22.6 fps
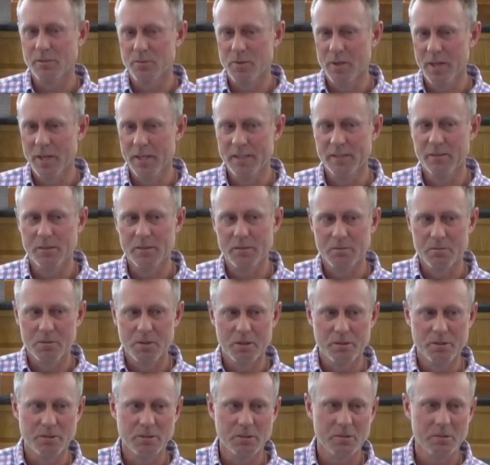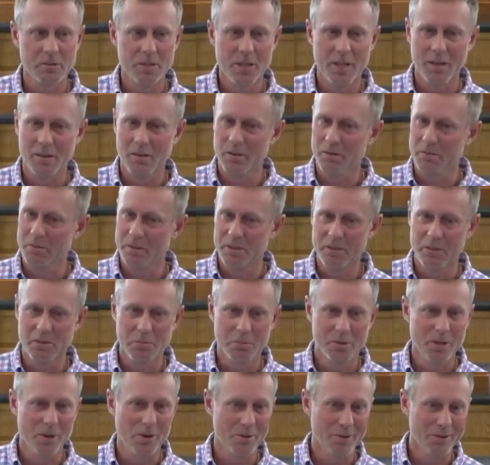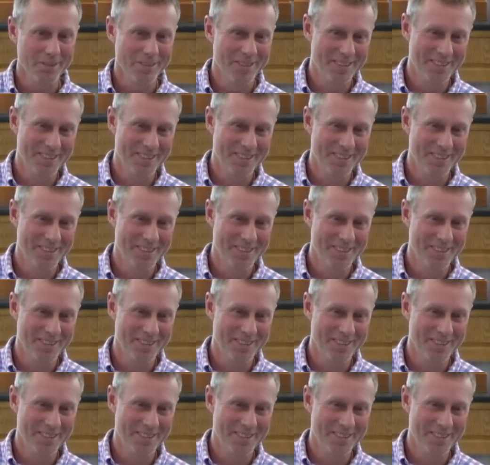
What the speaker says: Adrian Rogers. I love to hear him talk.